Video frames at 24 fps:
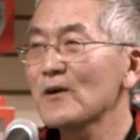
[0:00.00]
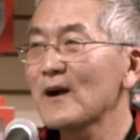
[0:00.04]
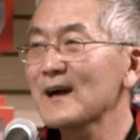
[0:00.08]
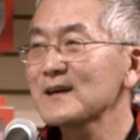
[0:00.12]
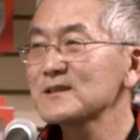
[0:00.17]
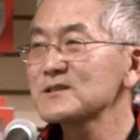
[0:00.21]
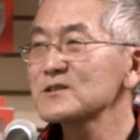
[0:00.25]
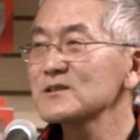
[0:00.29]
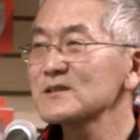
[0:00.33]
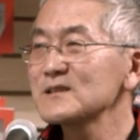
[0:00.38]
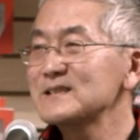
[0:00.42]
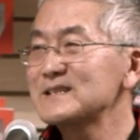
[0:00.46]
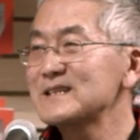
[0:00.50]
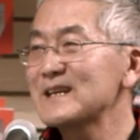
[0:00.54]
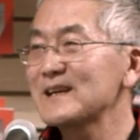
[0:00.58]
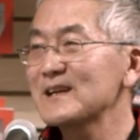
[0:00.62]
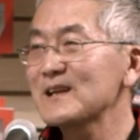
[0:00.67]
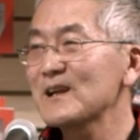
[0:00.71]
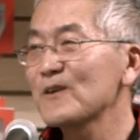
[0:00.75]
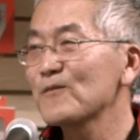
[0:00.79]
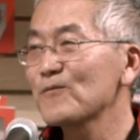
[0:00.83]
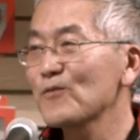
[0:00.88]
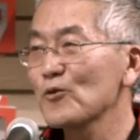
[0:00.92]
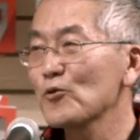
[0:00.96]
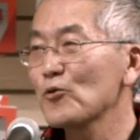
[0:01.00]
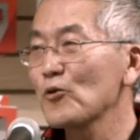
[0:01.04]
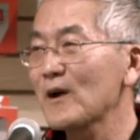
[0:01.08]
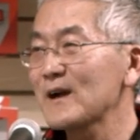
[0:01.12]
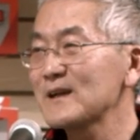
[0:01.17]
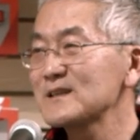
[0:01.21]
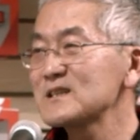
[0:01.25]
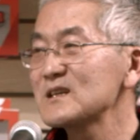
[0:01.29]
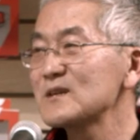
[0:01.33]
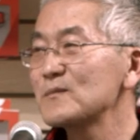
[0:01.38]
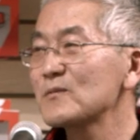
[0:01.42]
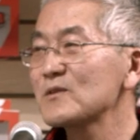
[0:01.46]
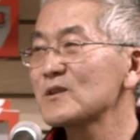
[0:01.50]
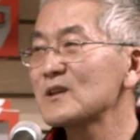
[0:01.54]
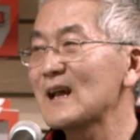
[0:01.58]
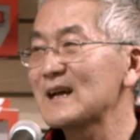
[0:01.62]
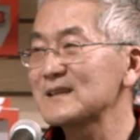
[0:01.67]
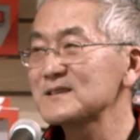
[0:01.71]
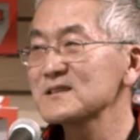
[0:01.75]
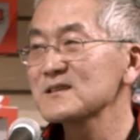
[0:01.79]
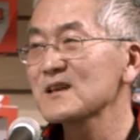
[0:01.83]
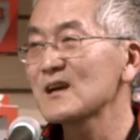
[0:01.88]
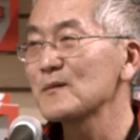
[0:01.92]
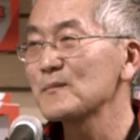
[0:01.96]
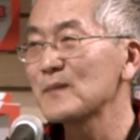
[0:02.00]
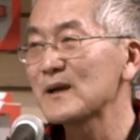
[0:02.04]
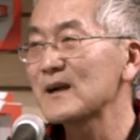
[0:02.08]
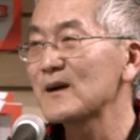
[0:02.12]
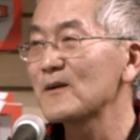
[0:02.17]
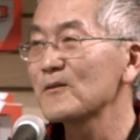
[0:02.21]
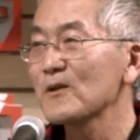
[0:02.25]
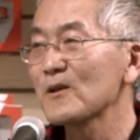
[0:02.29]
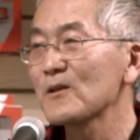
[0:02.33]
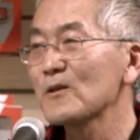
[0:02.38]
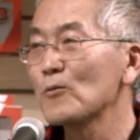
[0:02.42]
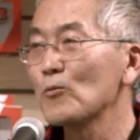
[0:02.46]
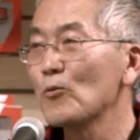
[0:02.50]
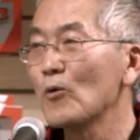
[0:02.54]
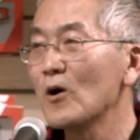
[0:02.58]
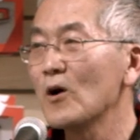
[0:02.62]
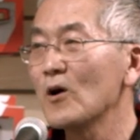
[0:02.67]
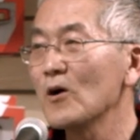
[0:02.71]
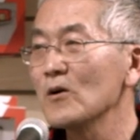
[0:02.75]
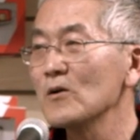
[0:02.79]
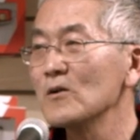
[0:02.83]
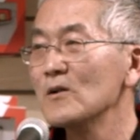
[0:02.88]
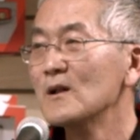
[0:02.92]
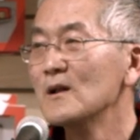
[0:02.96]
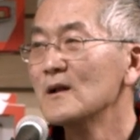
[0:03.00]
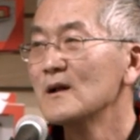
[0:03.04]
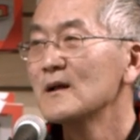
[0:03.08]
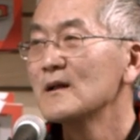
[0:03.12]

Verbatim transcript: actually taking for granted that's coming out of the wall.